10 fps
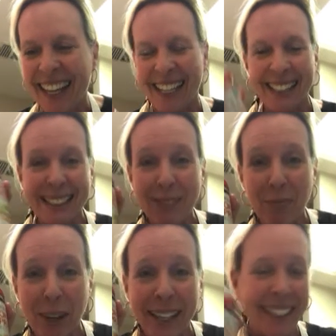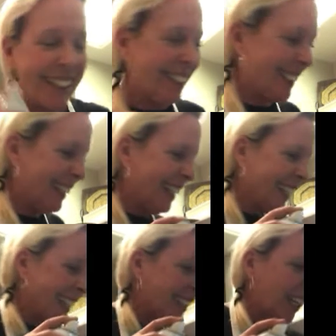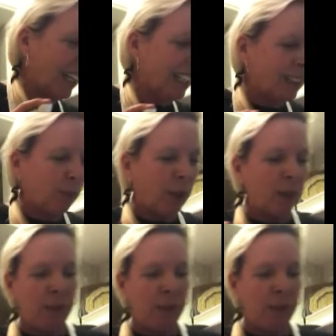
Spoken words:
I spray it. So I'm gonna spray the